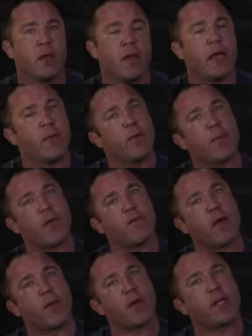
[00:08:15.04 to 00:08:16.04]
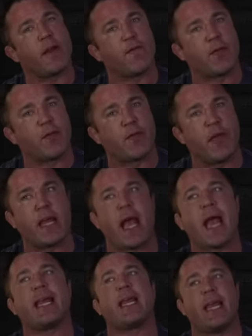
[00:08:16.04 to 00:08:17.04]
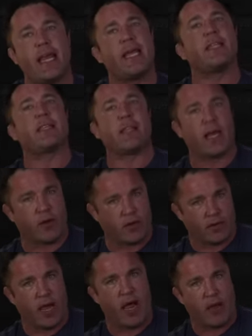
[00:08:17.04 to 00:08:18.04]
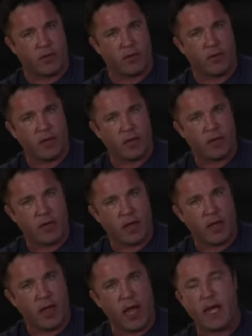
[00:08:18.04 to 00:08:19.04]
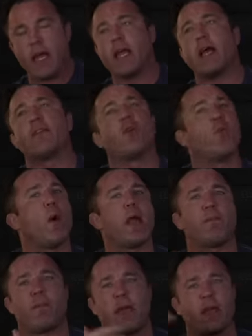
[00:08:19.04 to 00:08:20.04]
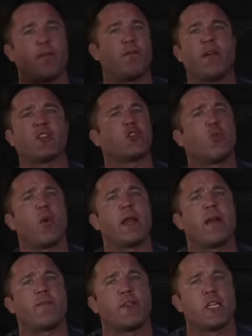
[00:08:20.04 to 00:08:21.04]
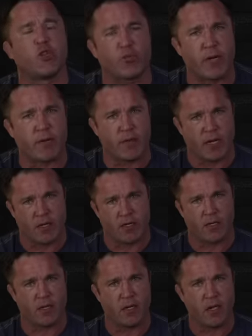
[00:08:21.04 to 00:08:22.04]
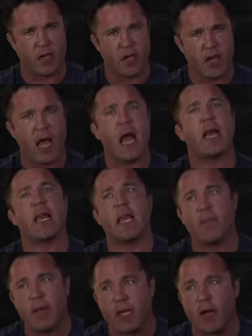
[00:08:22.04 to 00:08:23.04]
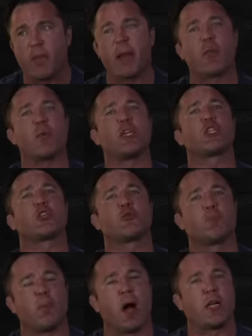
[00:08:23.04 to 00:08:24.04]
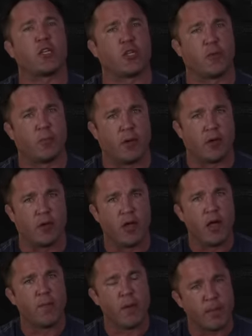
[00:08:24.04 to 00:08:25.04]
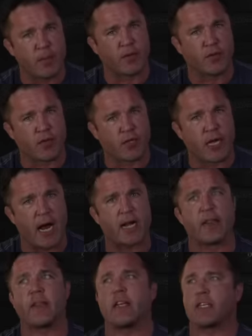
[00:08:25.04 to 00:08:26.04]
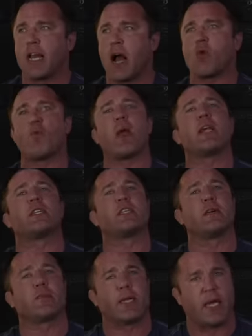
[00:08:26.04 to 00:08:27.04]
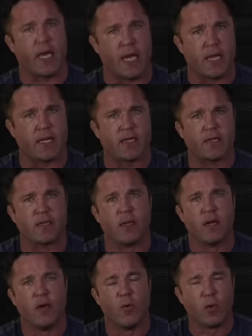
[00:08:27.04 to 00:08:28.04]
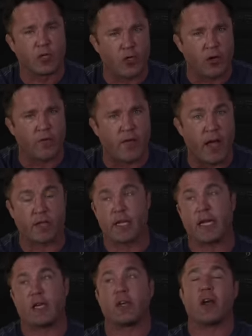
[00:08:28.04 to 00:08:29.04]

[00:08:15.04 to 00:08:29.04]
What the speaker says: It would be a very different thing had he settled down, had he had the white picket fence or whatever the dream is, had he become a responsible member of society that is now raising up kids with certain values, like, you